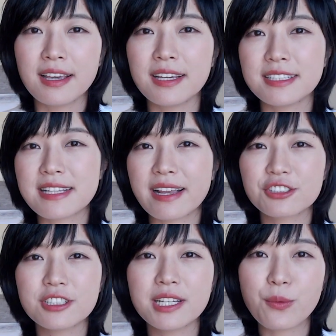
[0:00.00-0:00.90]
It's
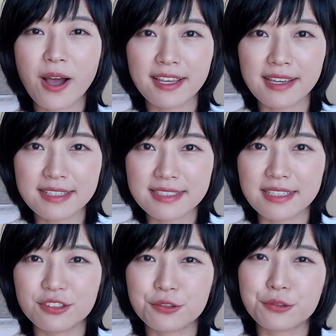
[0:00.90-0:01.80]
actually quite
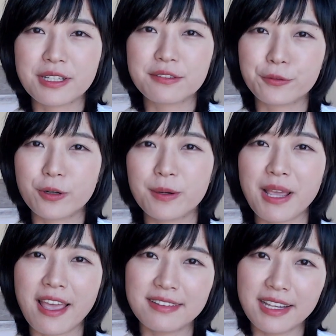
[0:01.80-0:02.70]
easy to
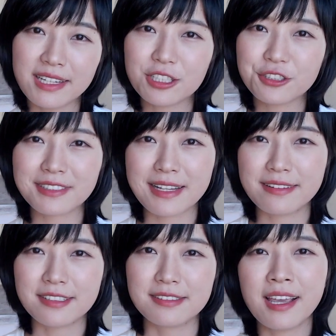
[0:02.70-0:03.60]
transform an English
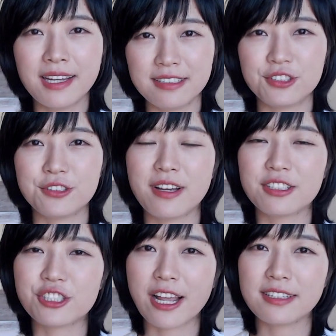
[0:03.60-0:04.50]
sentence into
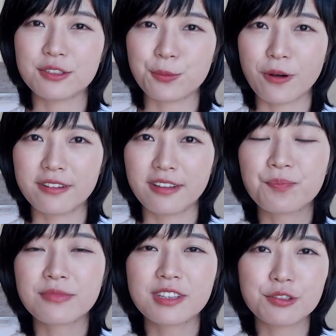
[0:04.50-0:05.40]
a Chinese one.
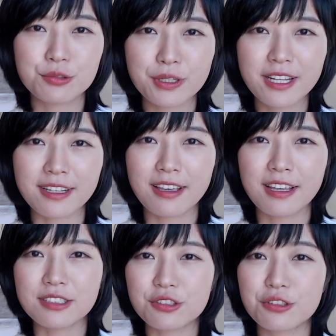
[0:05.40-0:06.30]
The trick
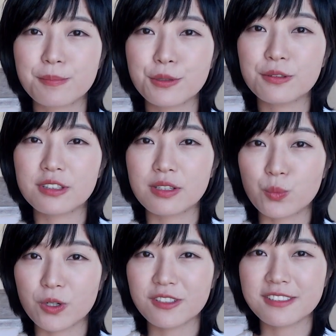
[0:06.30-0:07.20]
is to put the
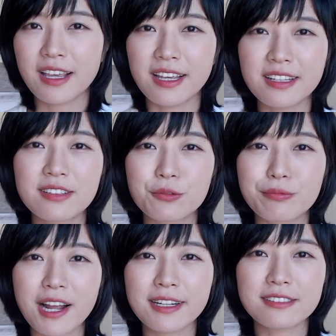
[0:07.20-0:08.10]
words in the
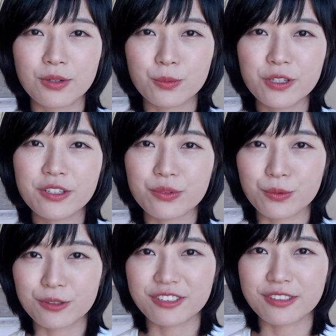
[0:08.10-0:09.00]
right word
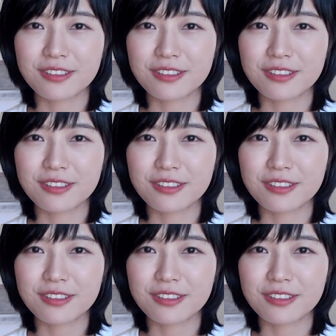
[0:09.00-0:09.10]
order.